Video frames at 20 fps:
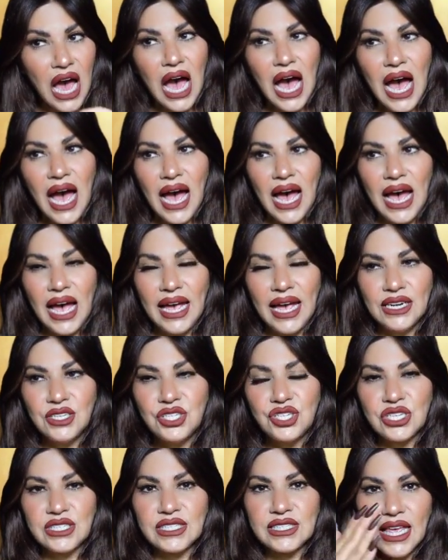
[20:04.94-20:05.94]
and
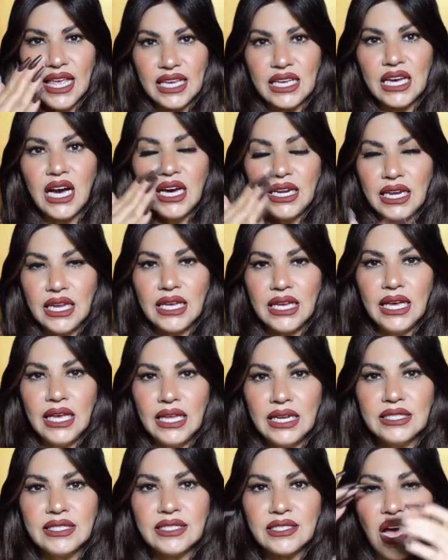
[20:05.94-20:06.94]
just like cutting it
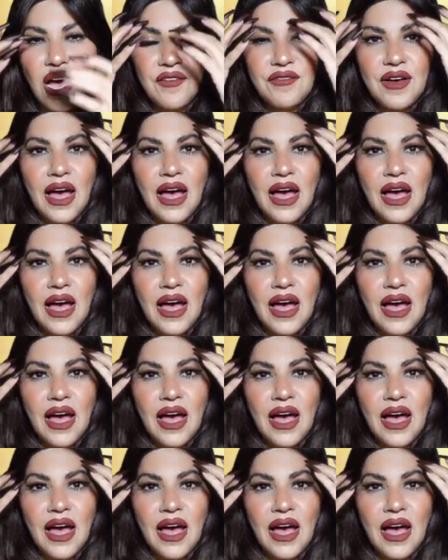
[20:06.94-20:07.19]
and stuff,